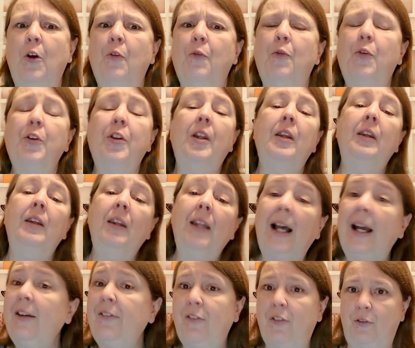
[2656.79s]
For the
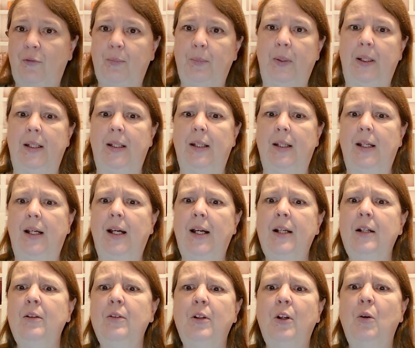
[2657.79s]
life of me,
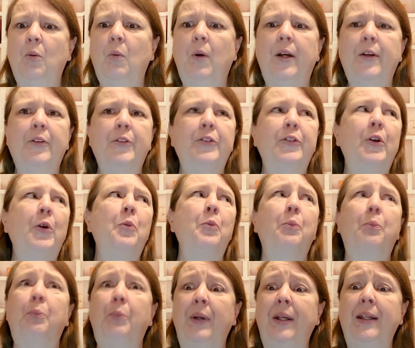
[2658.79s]
I don't know why you're so
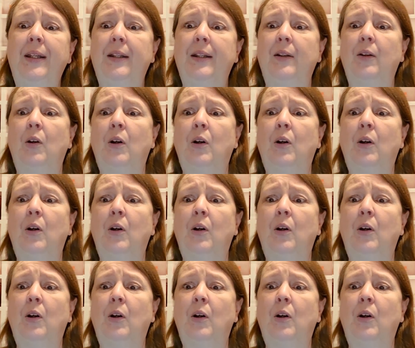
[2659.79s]
bent